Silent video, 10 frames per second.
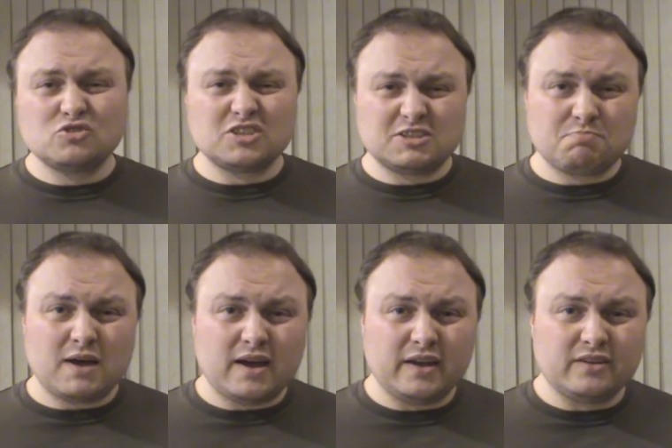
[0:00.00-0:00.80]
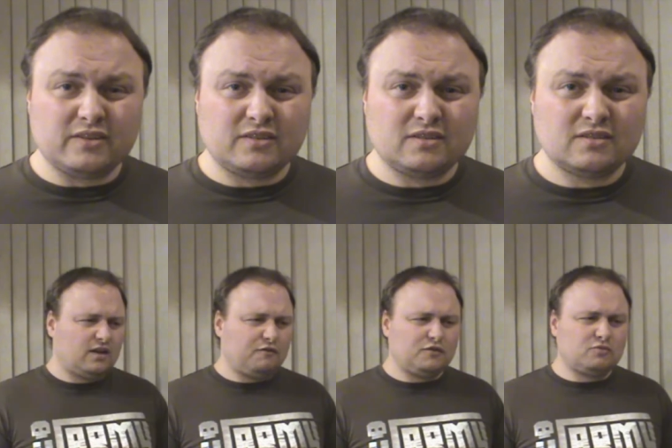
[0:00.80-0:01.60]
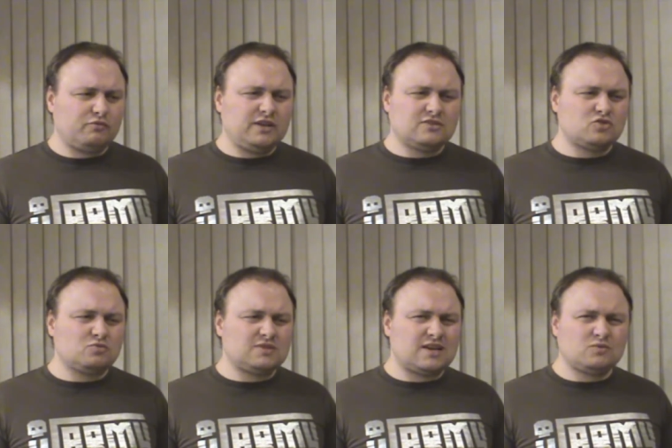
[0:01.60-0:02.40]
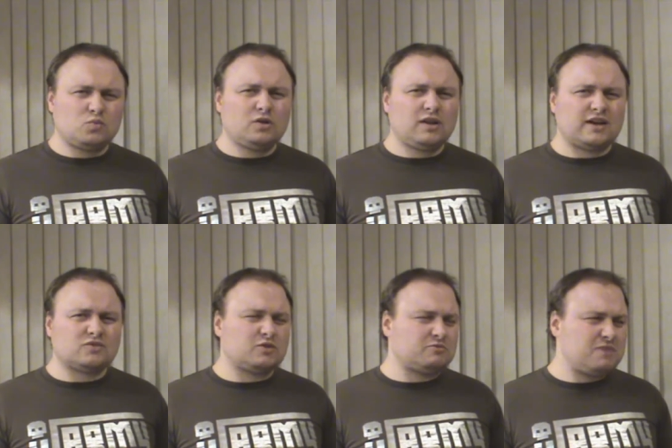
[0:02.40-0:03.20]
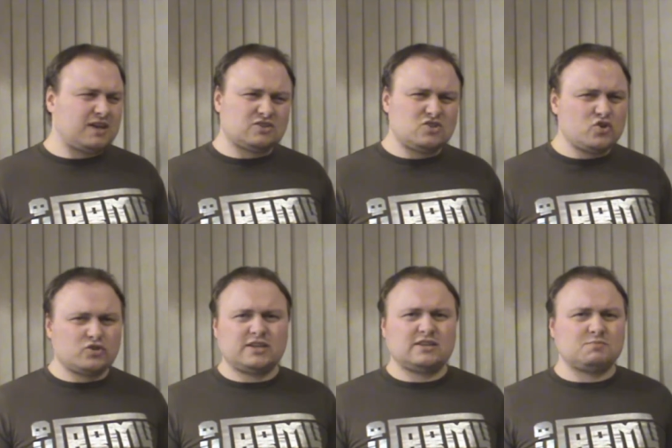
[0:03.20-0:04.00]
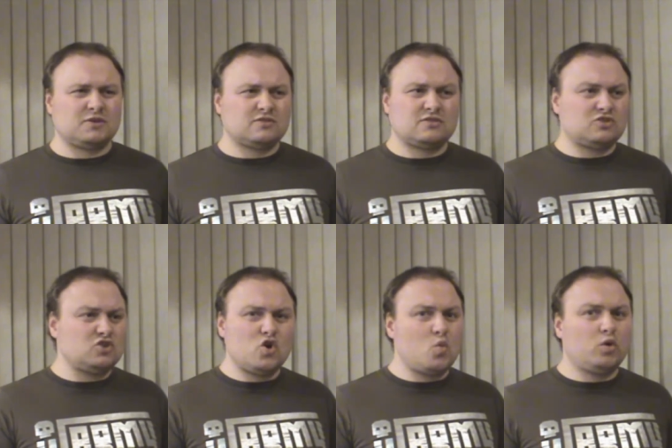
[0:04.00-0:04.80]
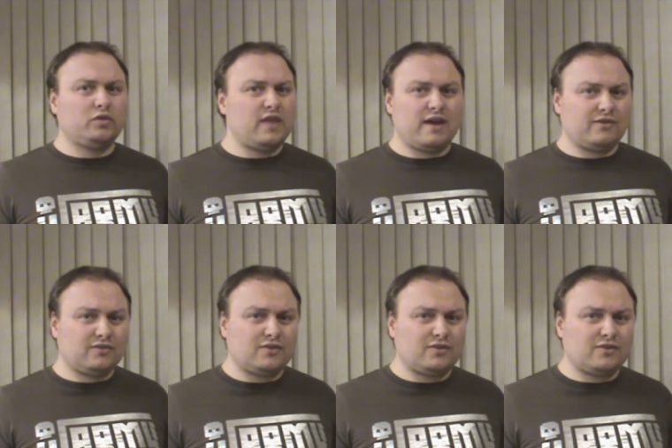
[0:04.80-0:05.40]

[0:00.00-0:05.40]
such as spiders. And for some reason sometimes woodlice, which makes no sense because there's no wood there at